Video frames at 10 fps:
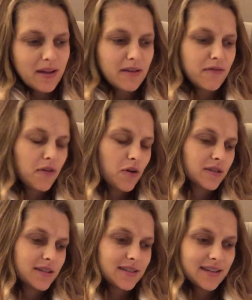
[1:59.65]
and then
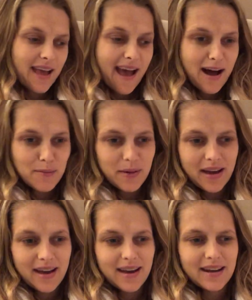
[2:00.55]
Forrest is in our
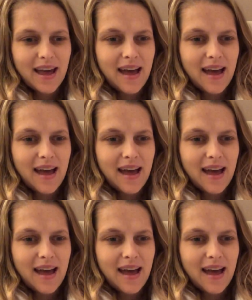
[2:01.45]
bed.